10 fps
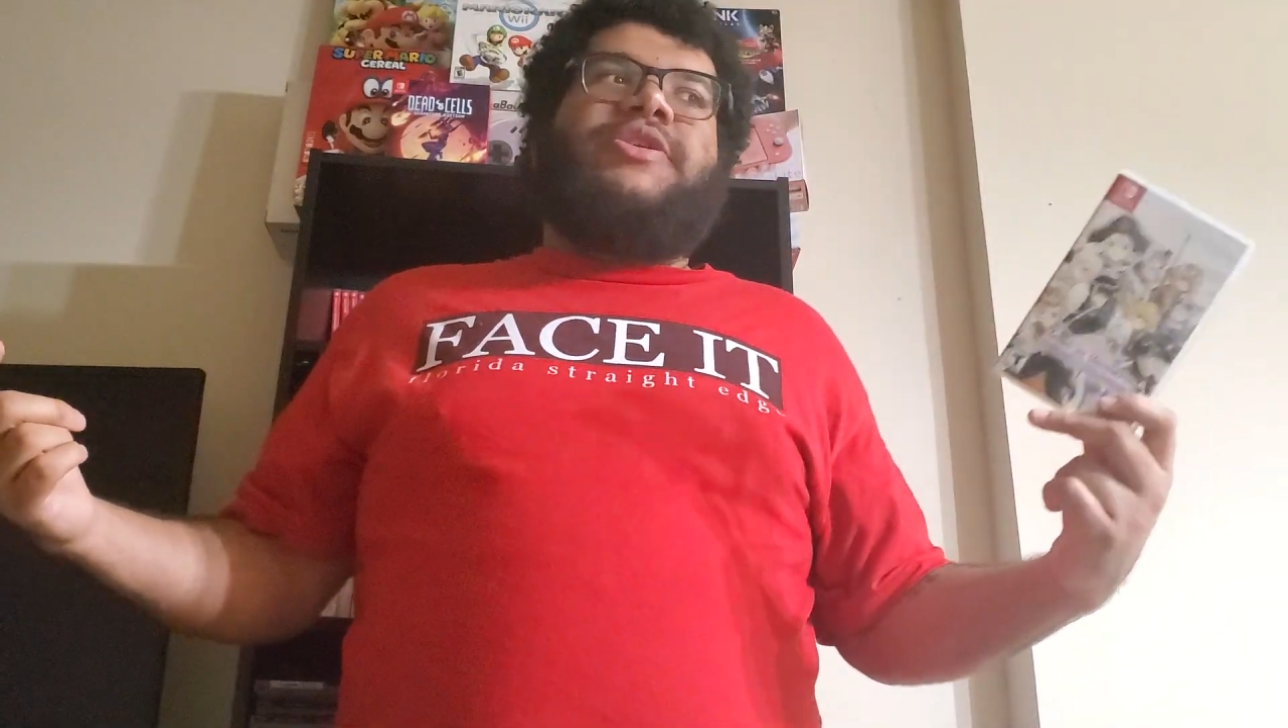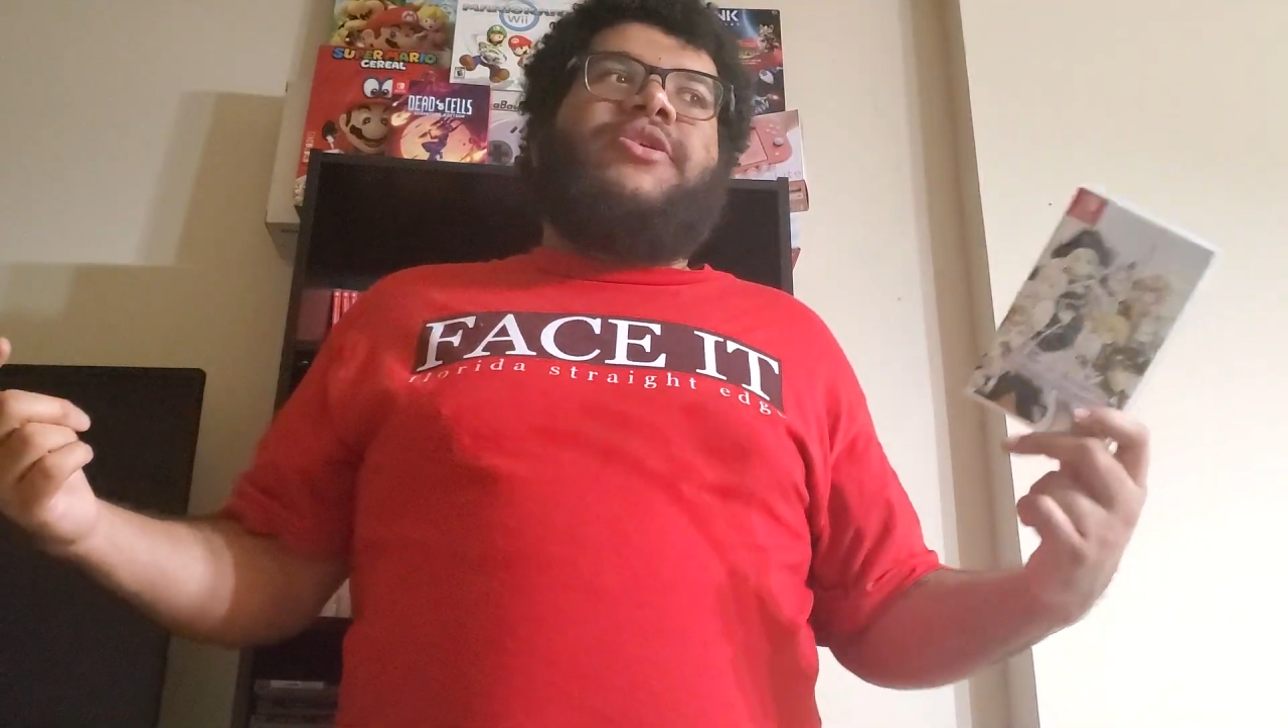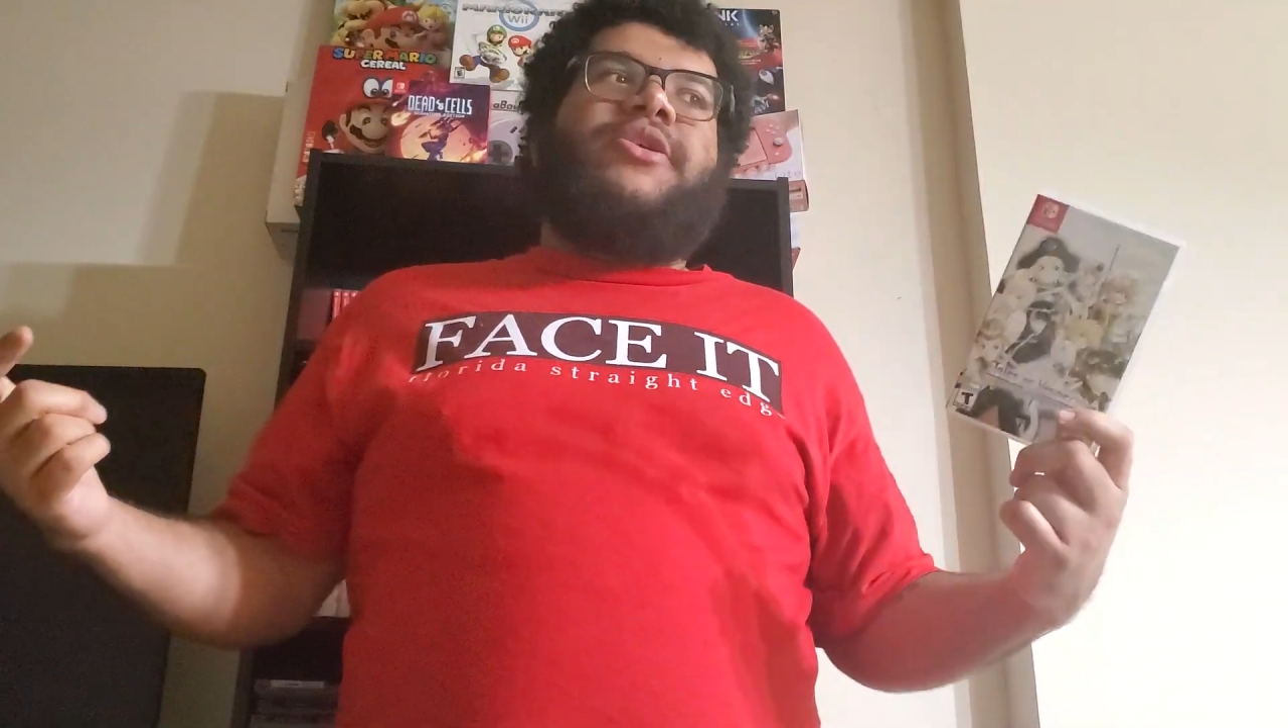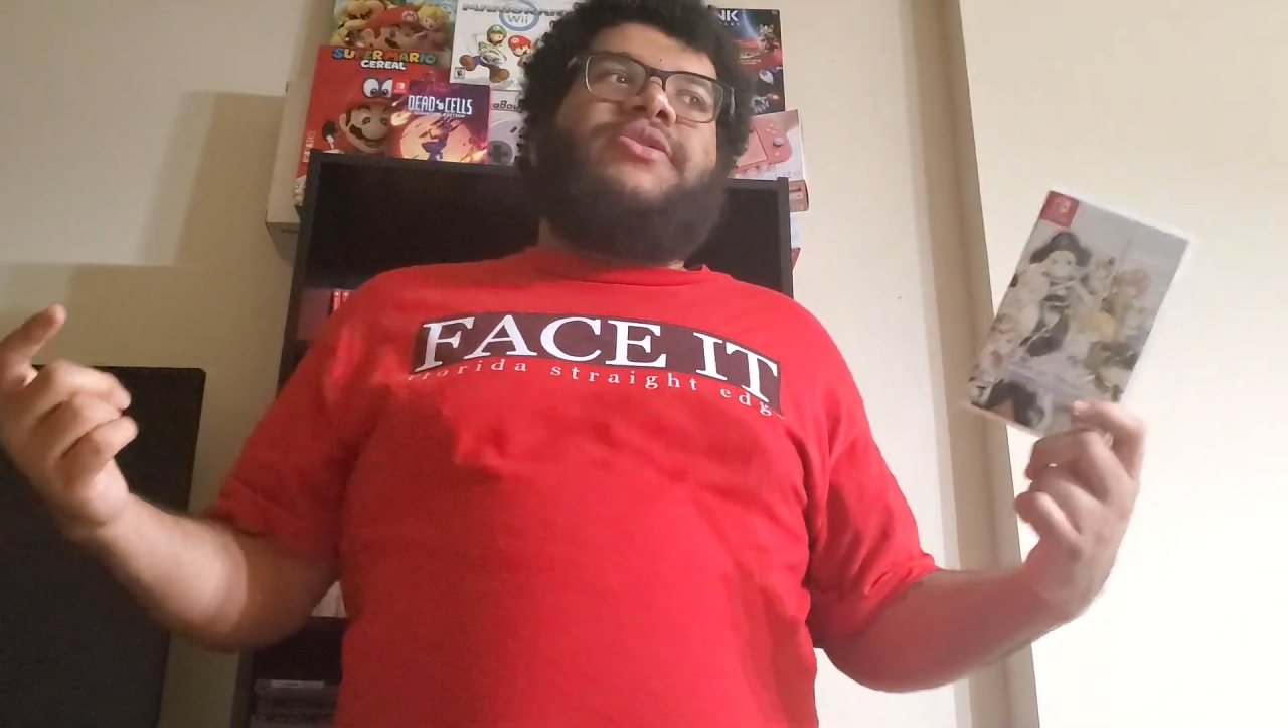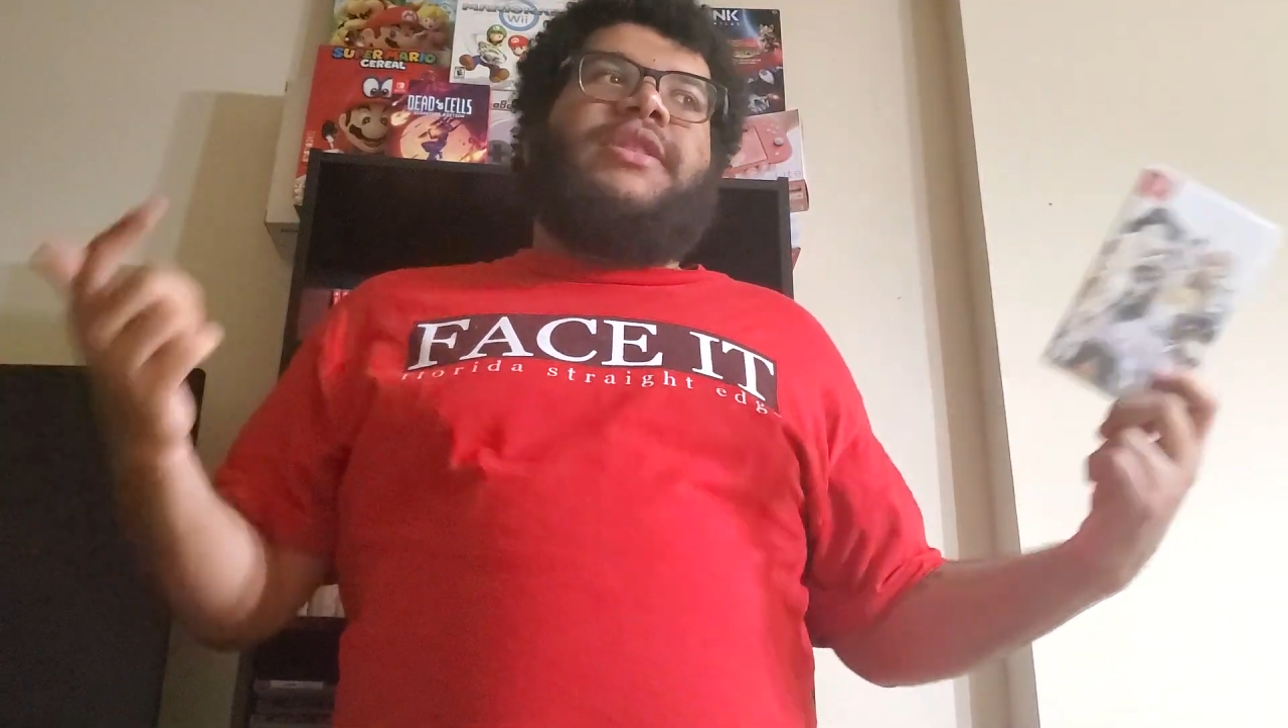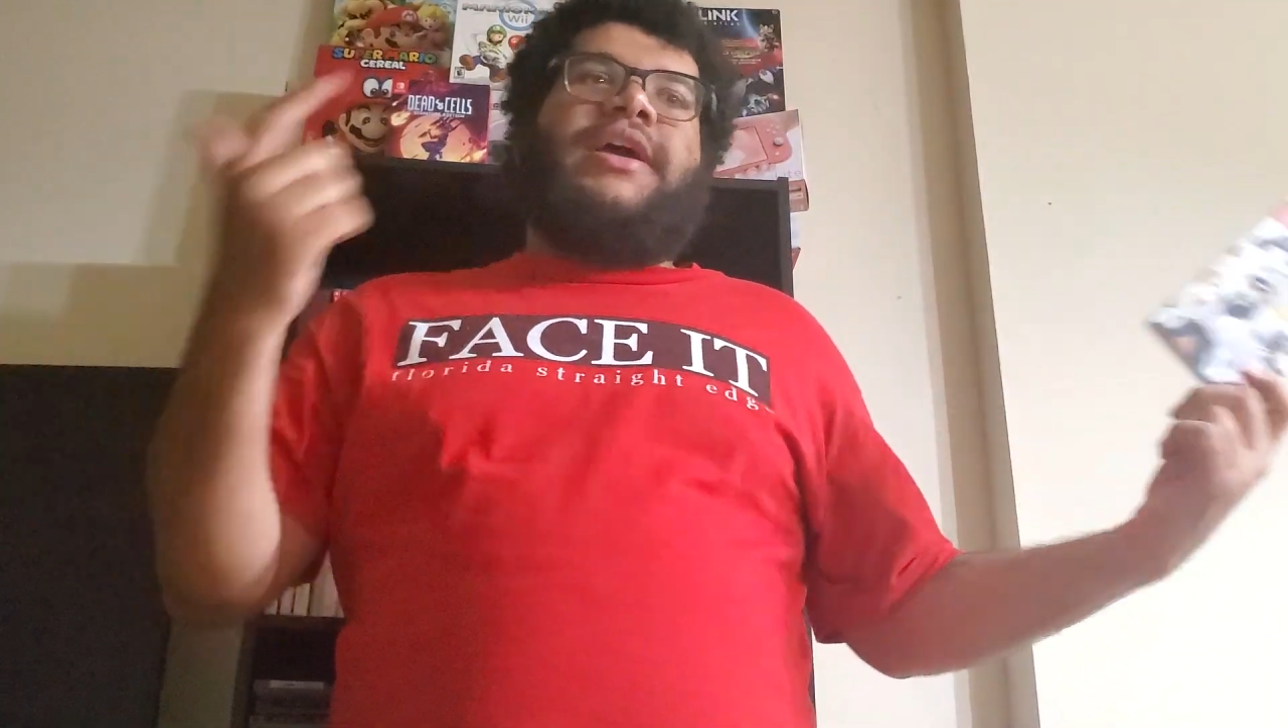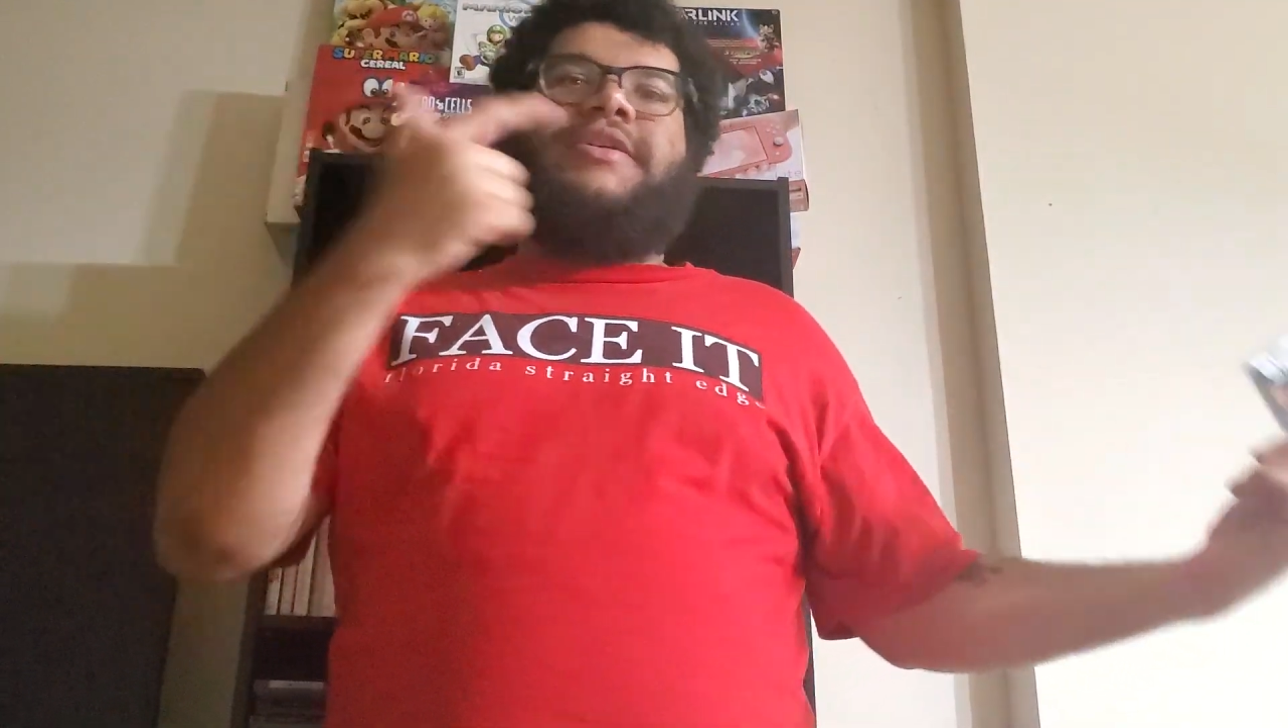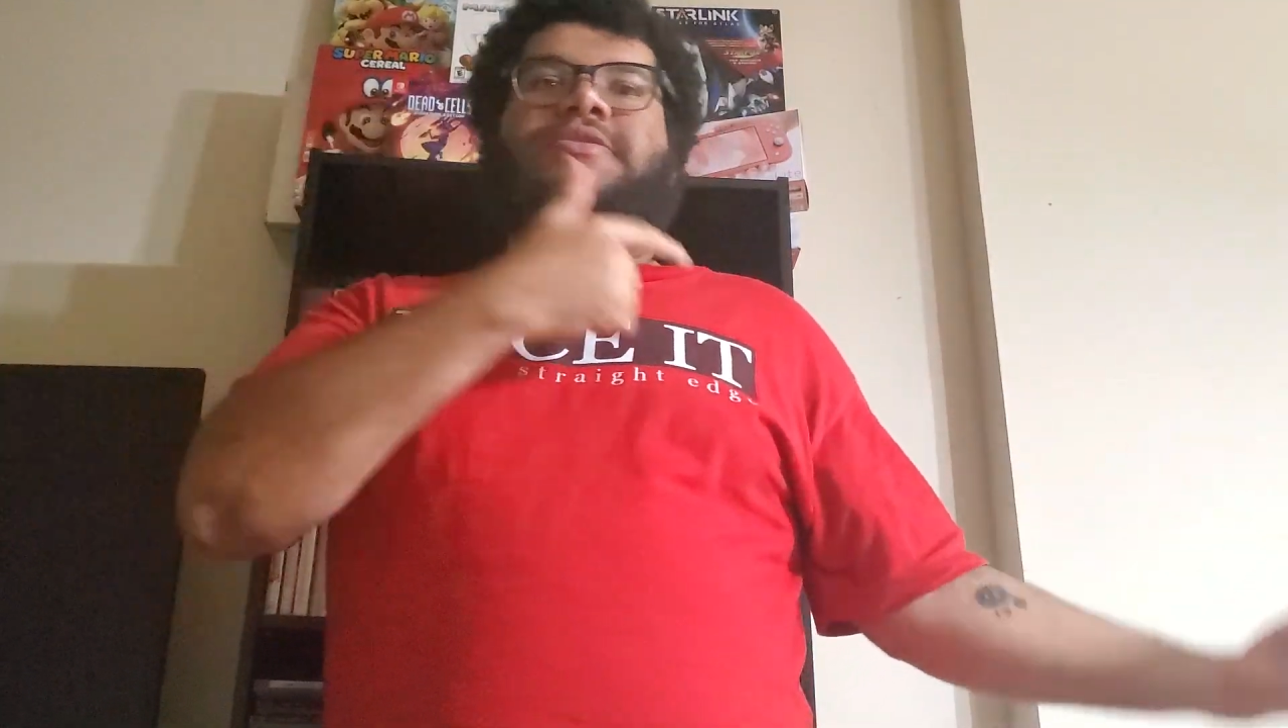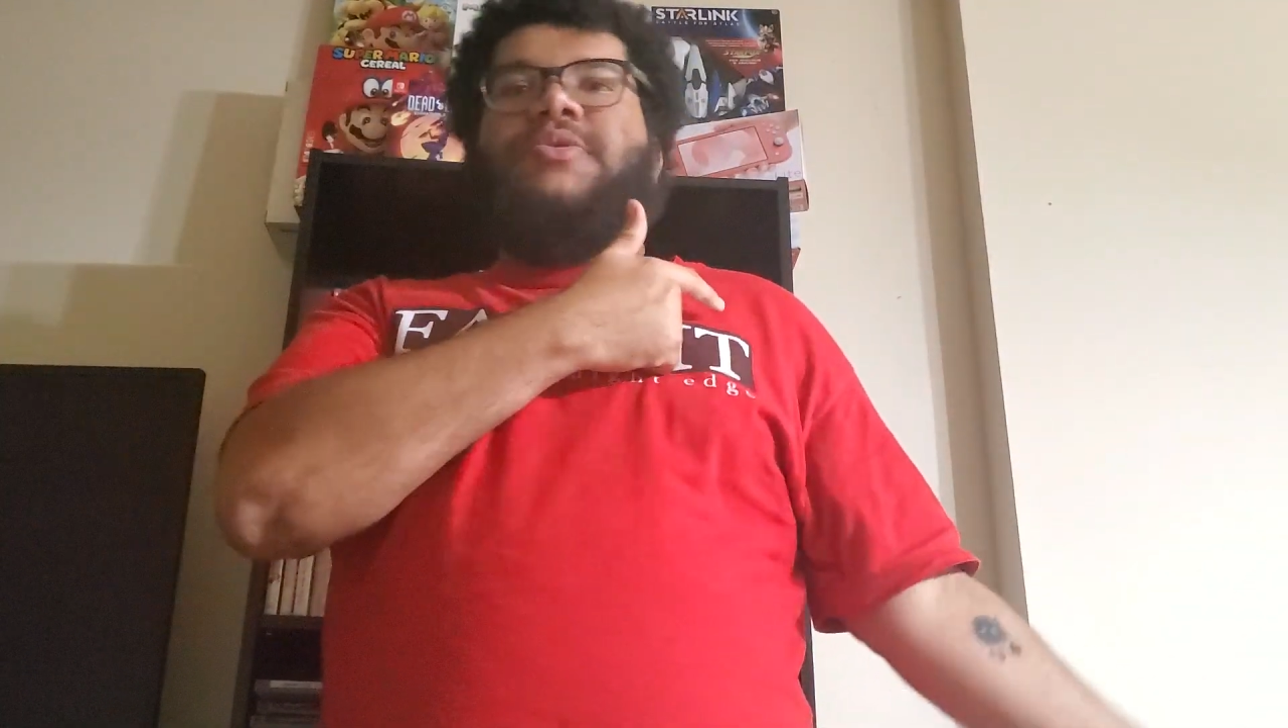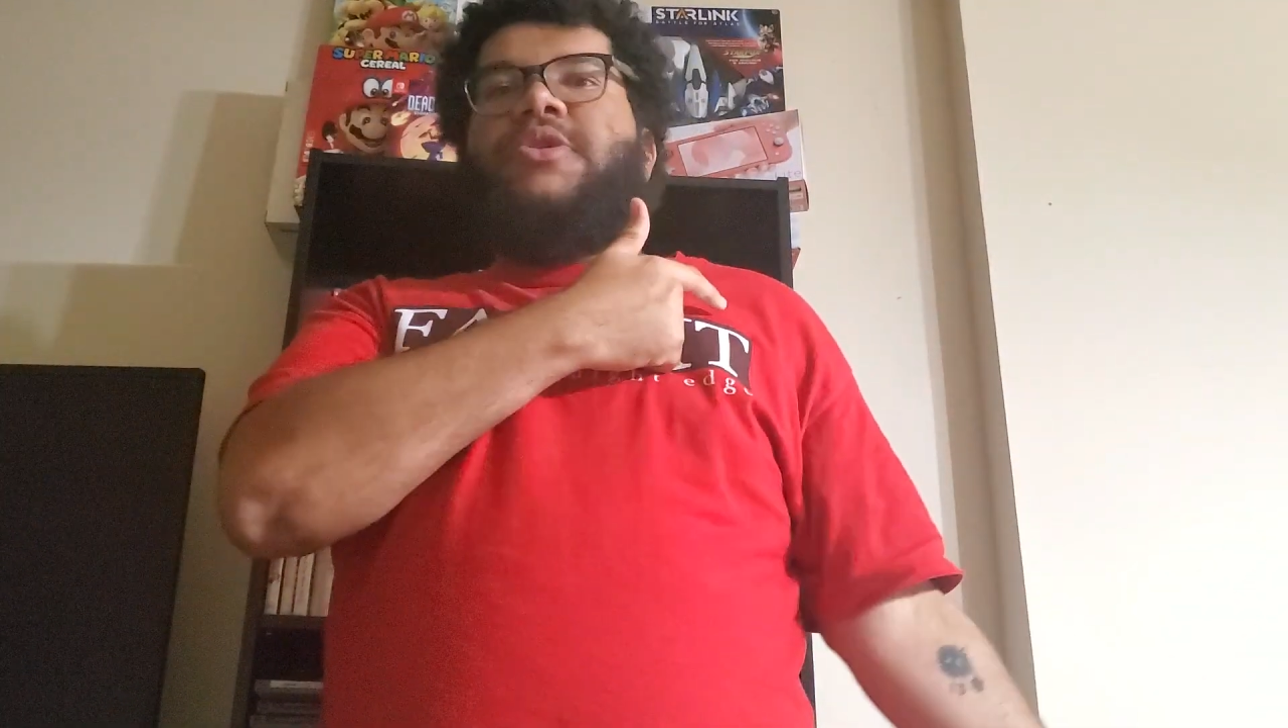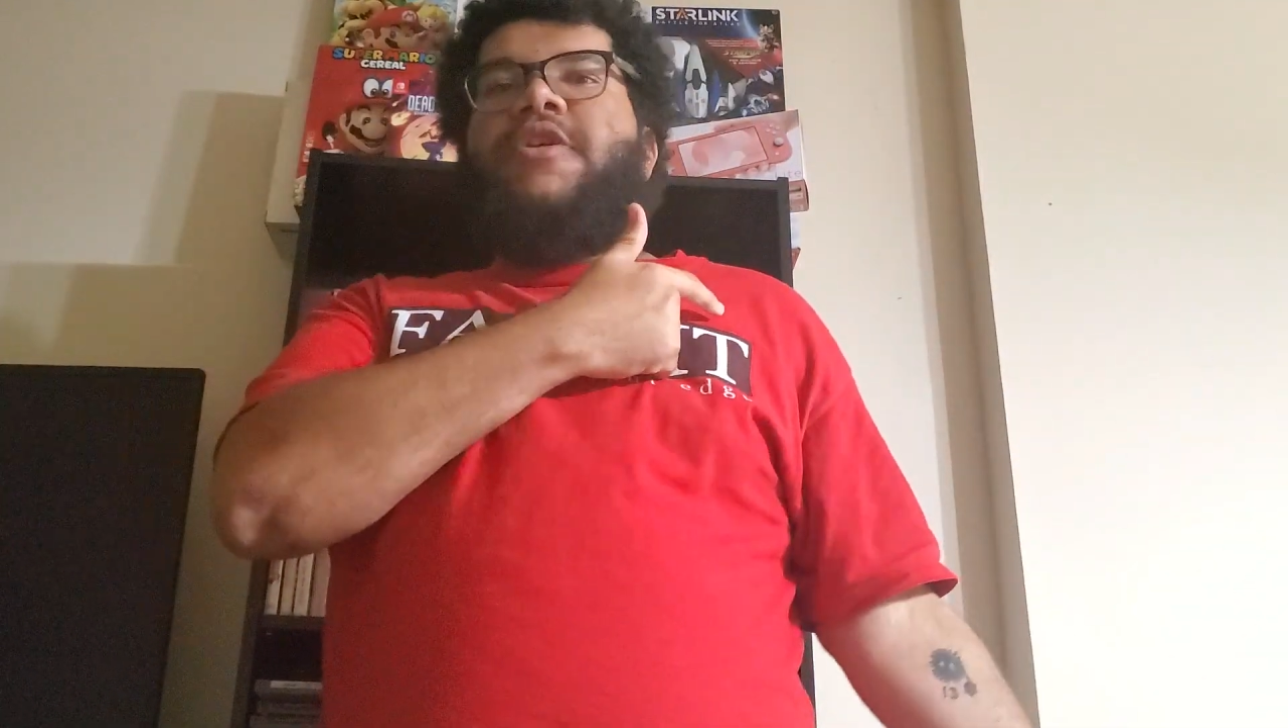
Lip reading: cart that I got screwed